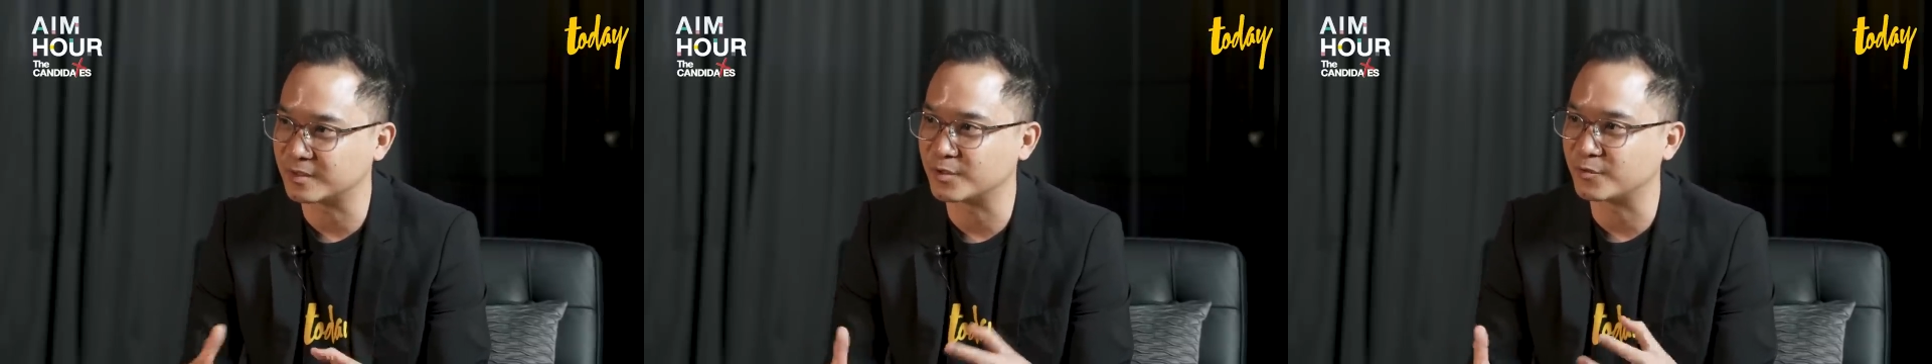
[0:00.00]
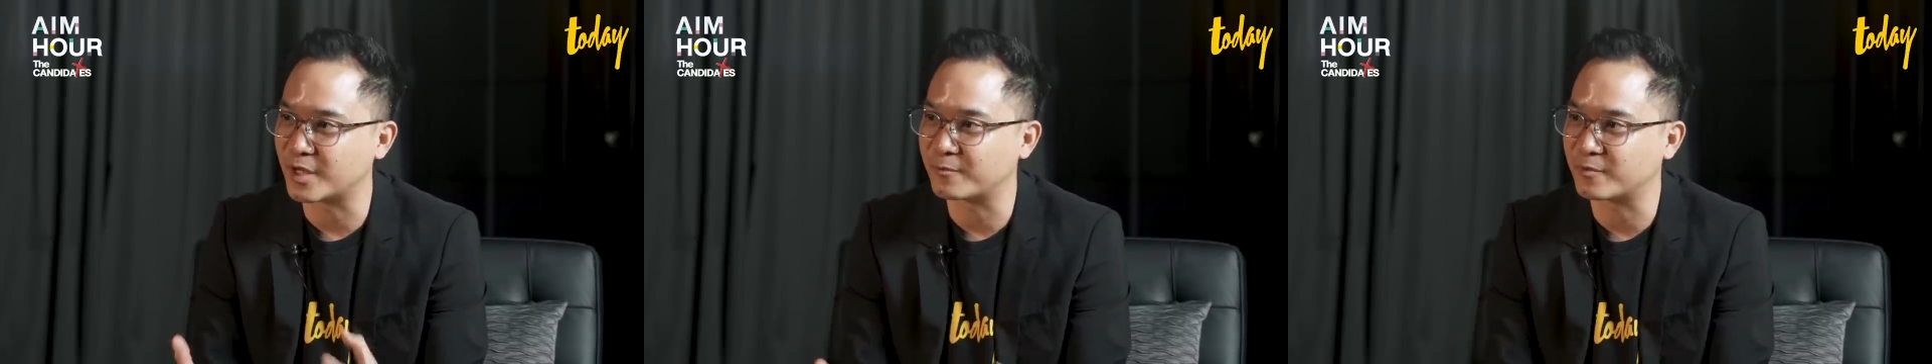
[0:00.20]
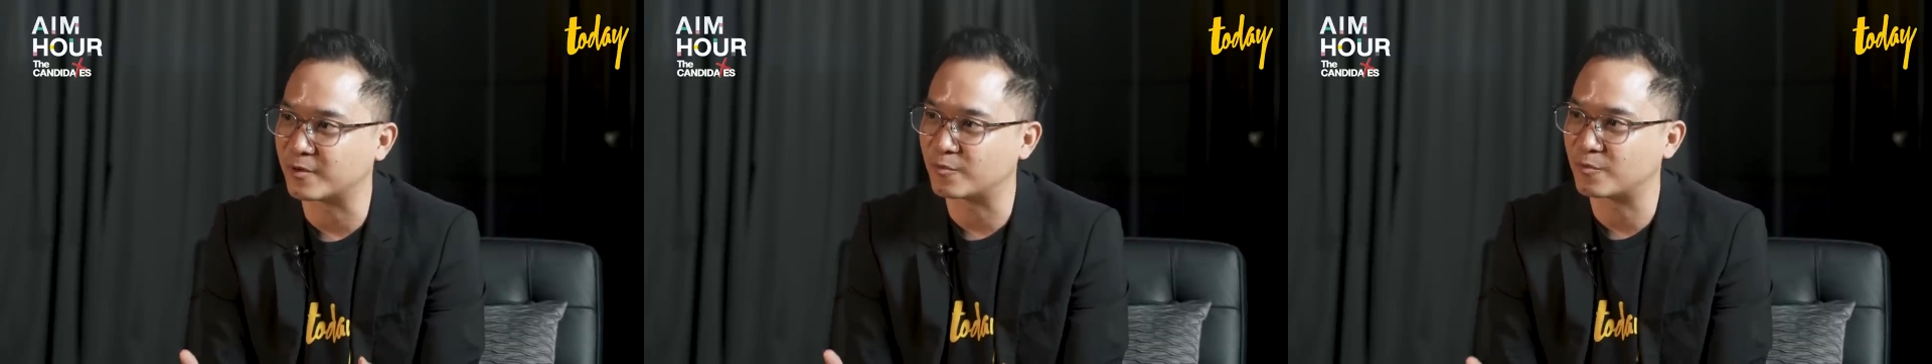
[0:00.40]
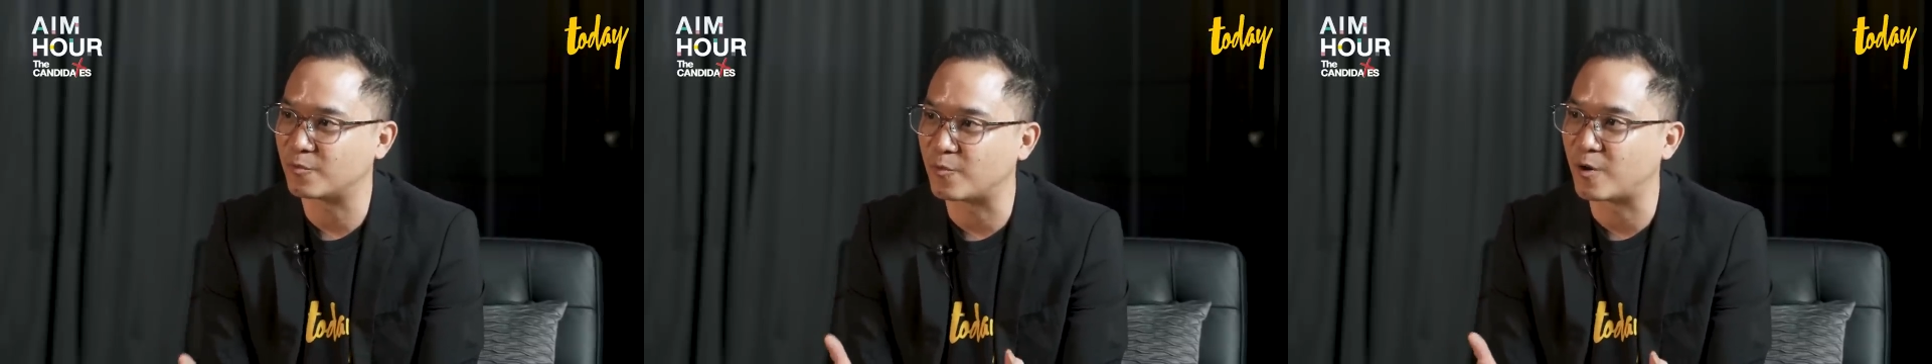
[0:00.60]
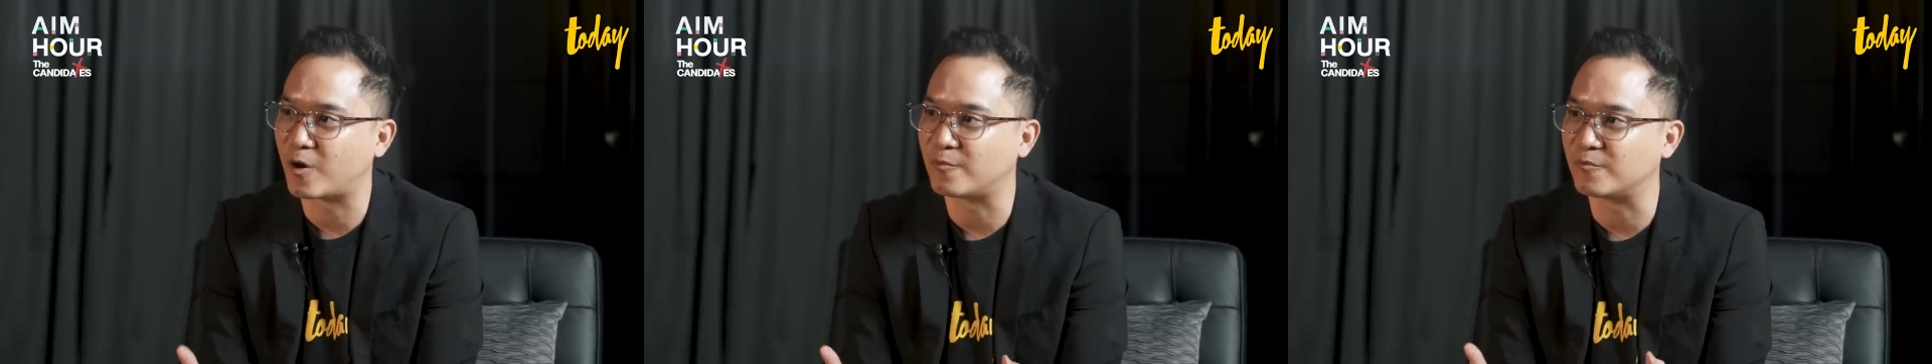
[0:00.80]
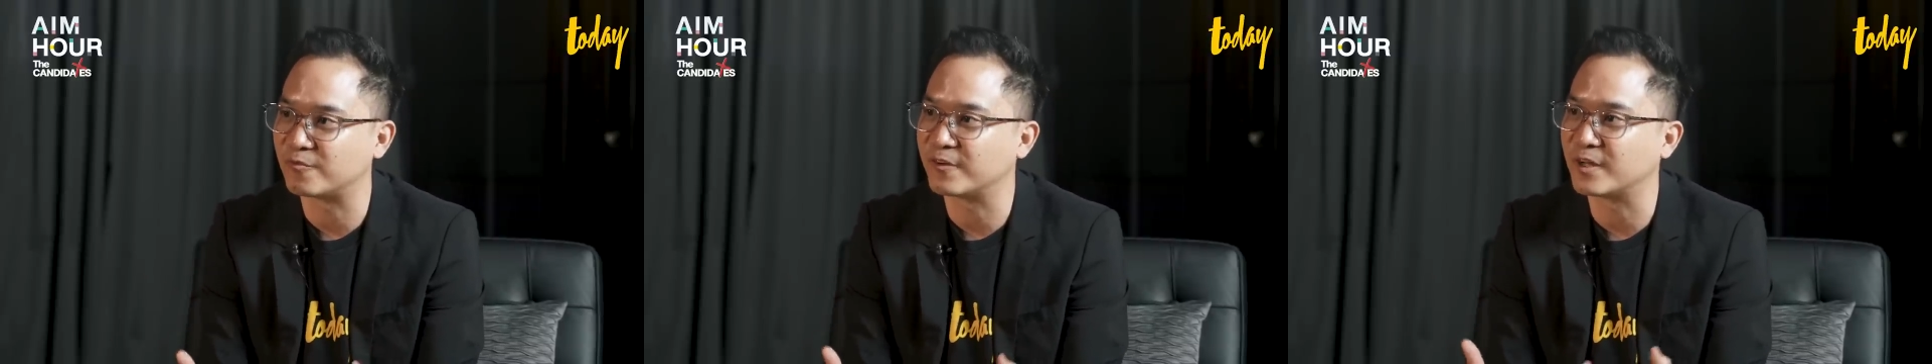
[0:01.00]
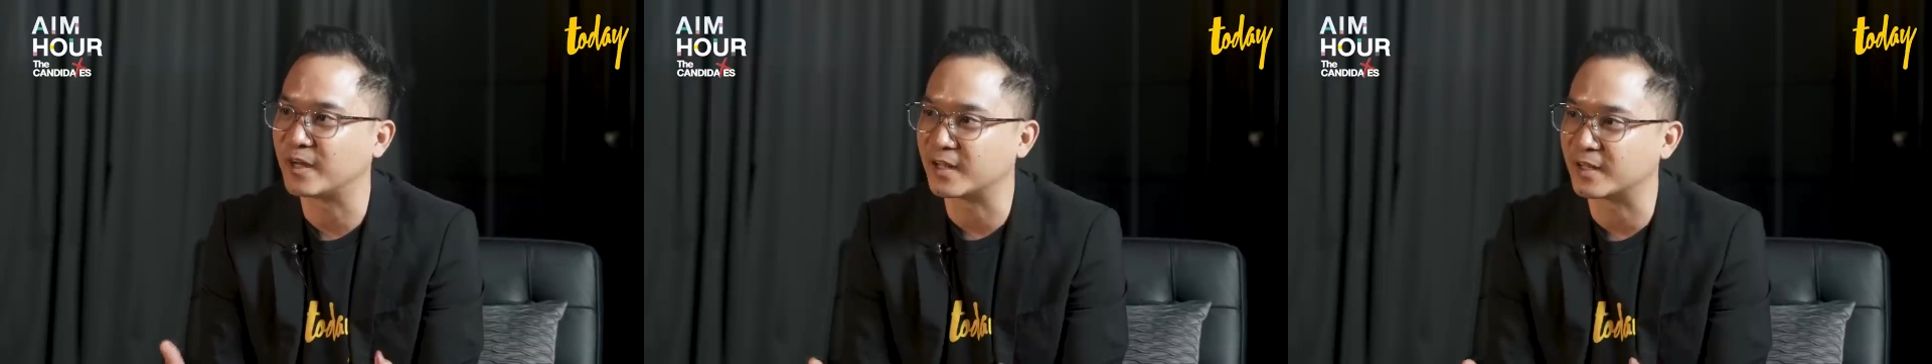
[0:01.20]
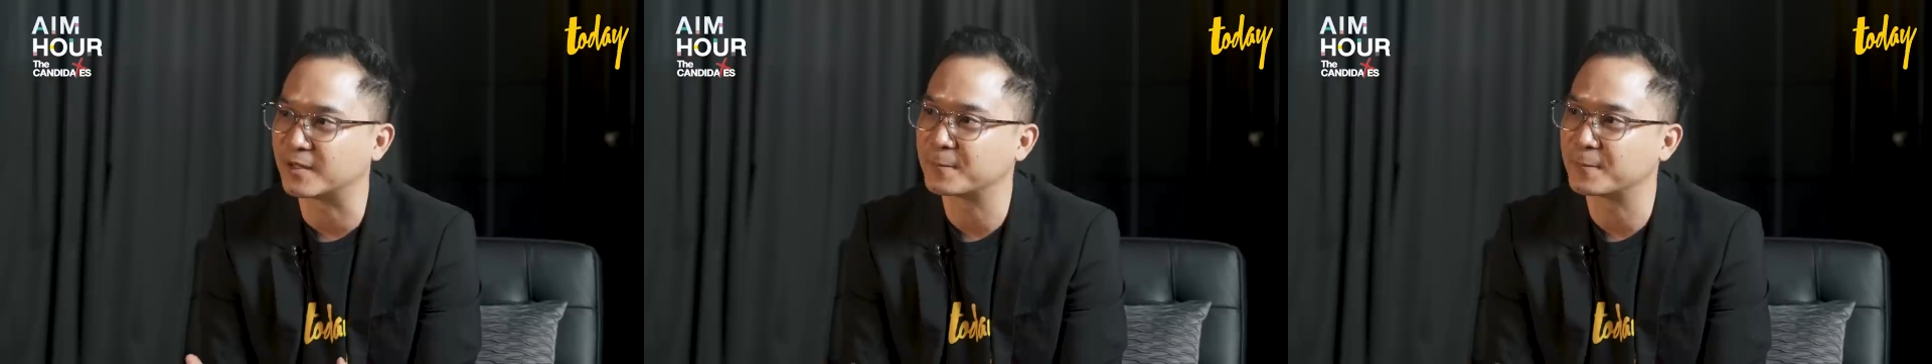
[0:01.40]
you have the warm feeling.